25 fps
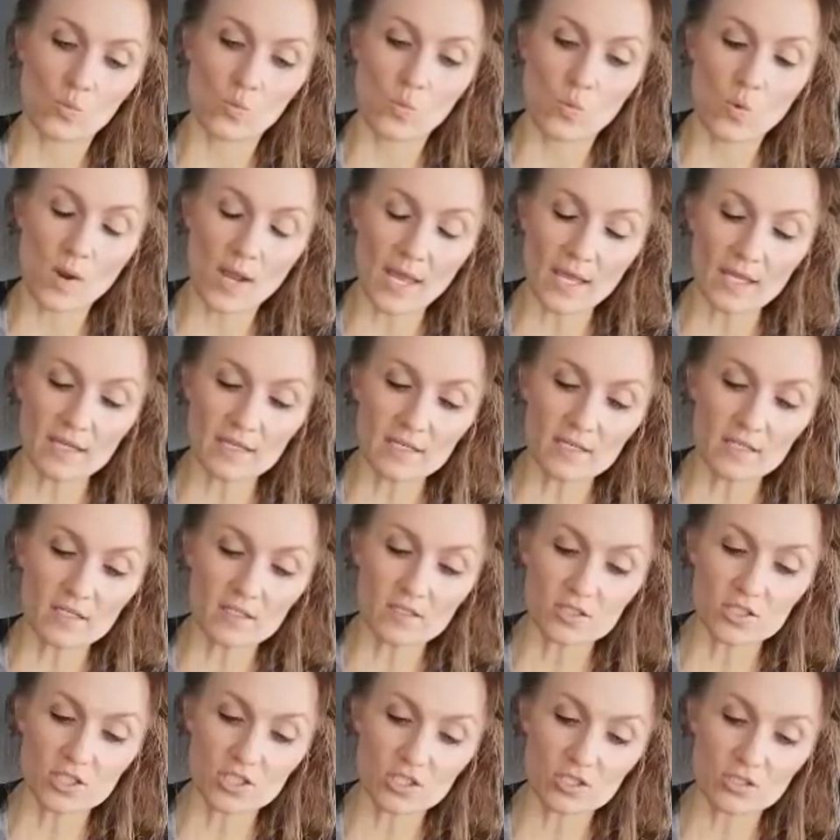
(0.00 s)
when
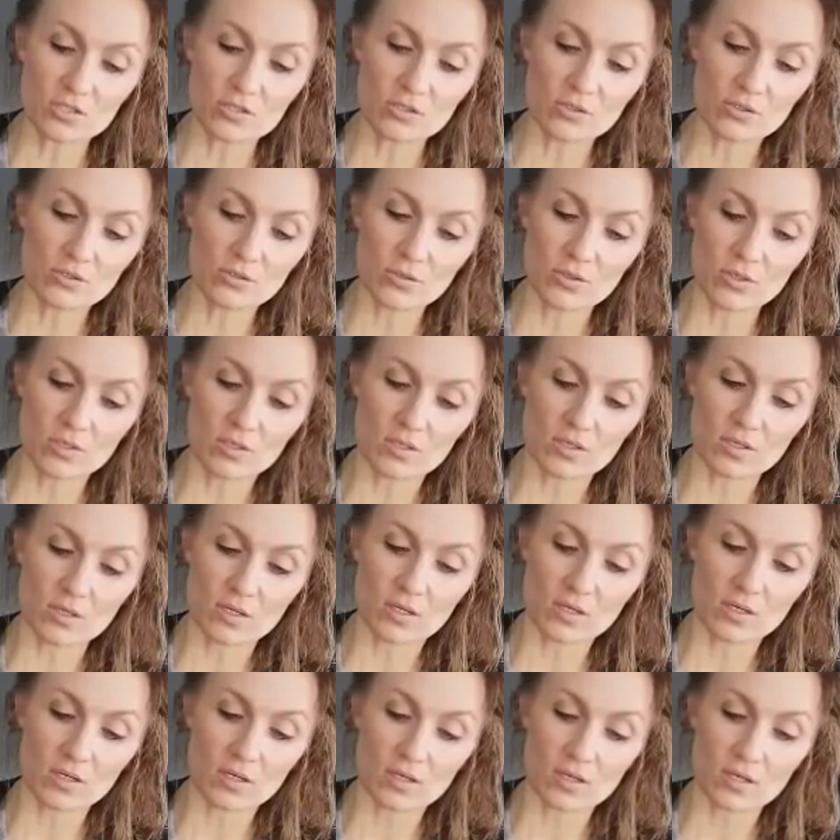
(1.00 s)
you
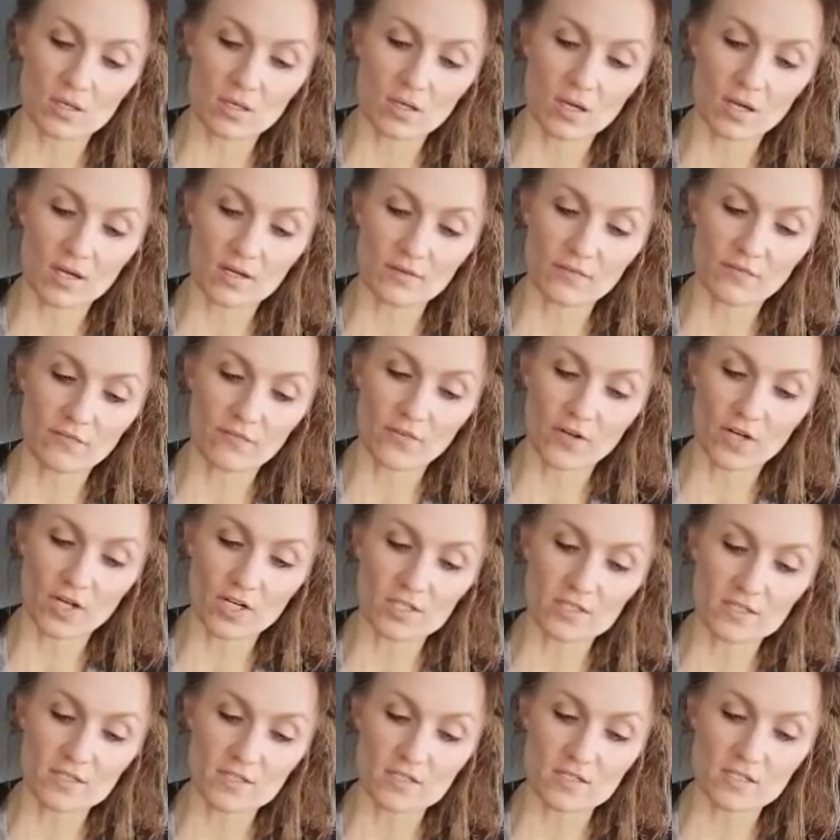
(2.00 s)
are
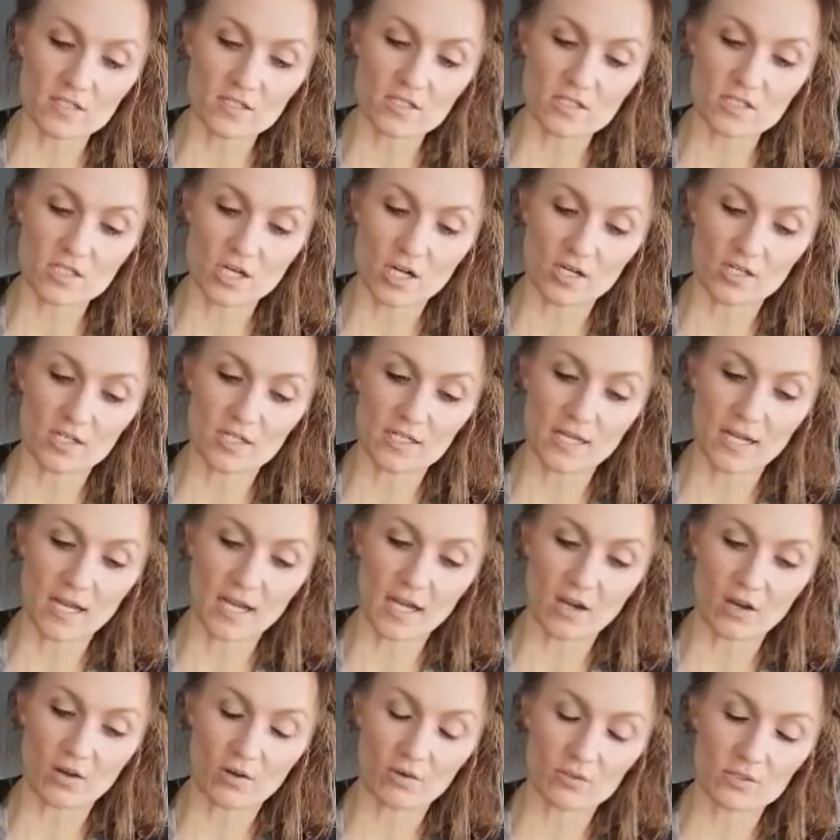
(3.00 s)
first starting
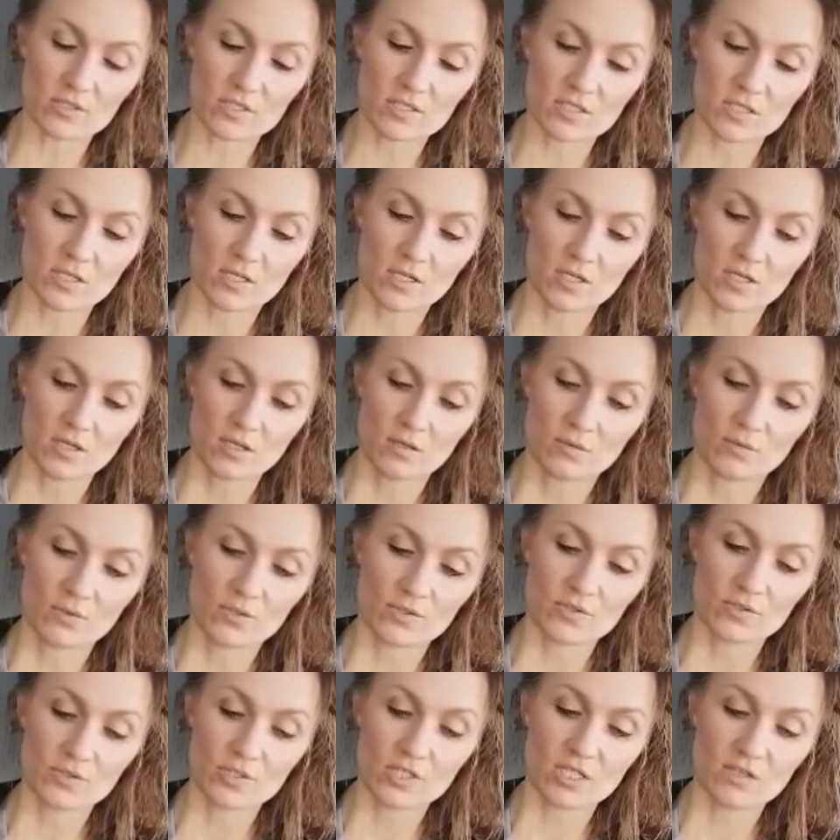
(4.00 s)
out
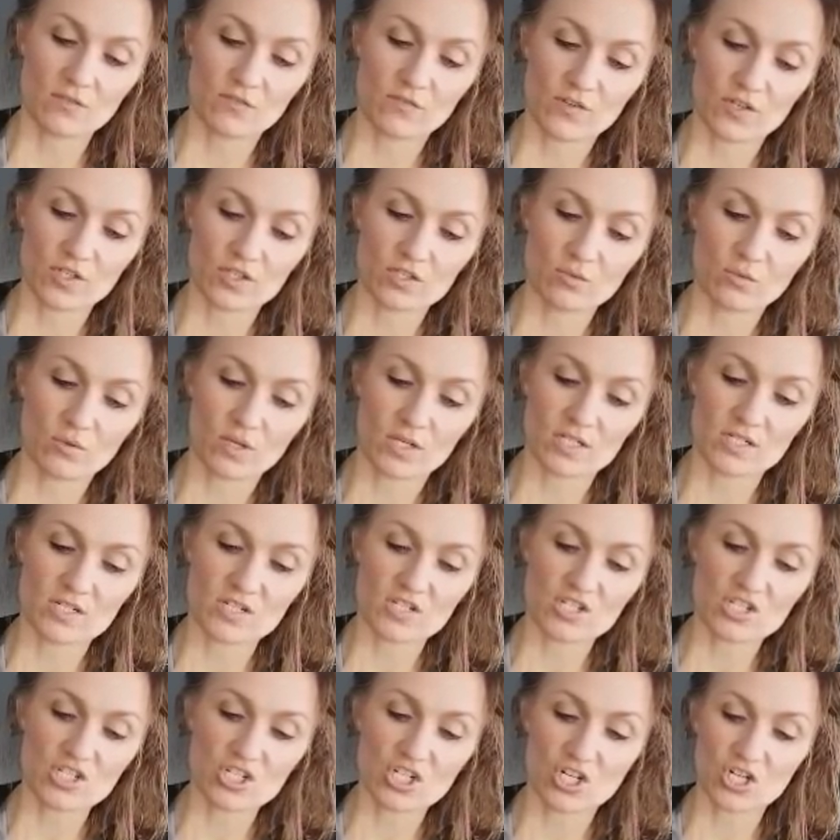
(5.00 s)
with your kefir, you want to
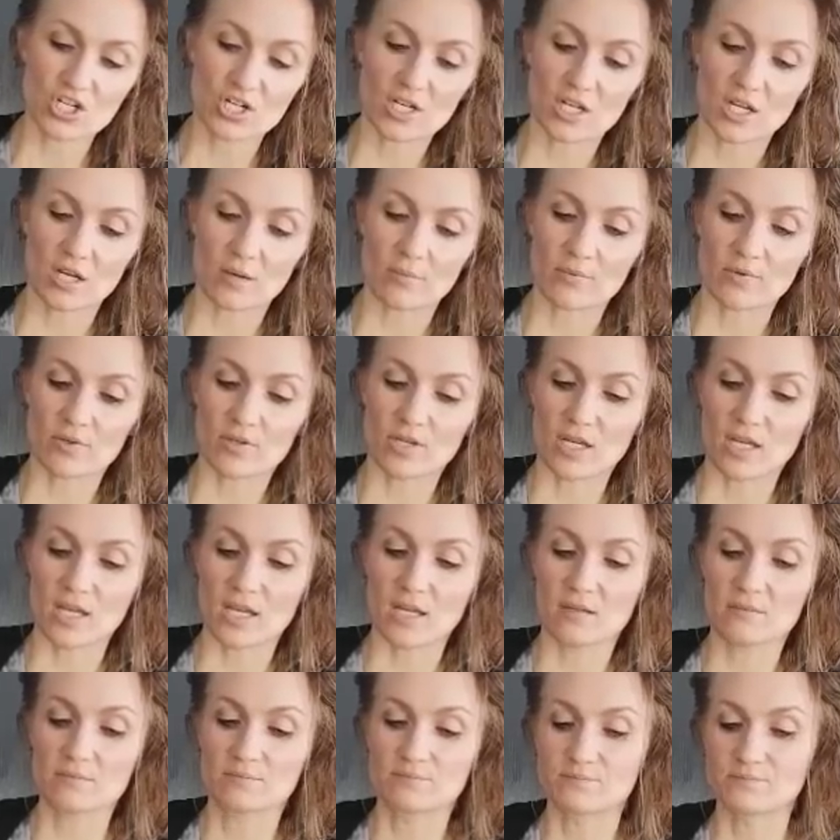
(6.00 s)
stir it up,
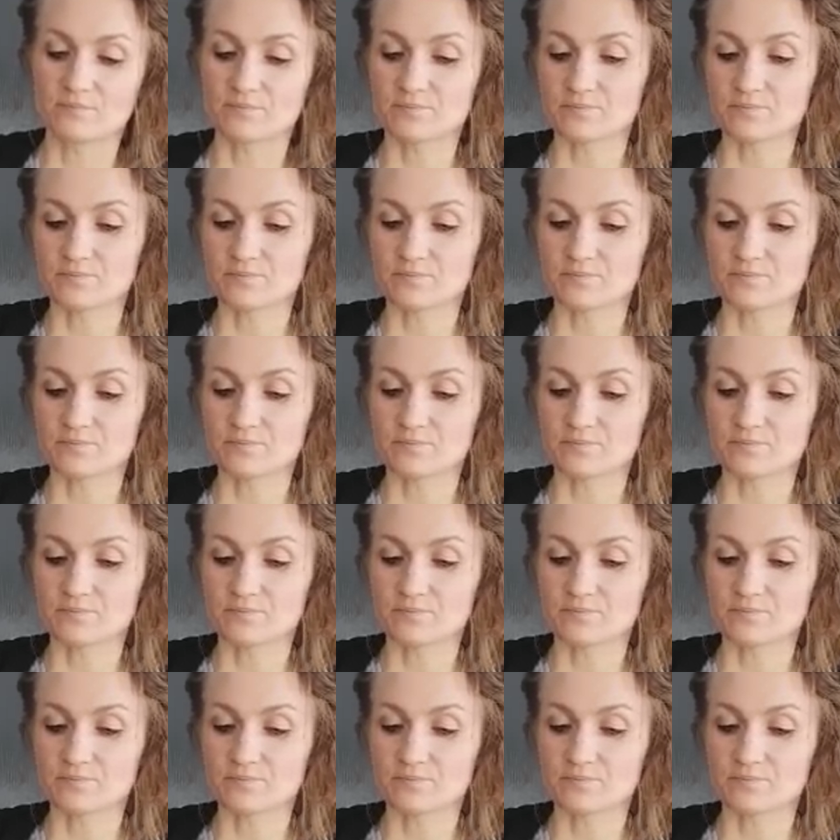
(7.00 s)
okay?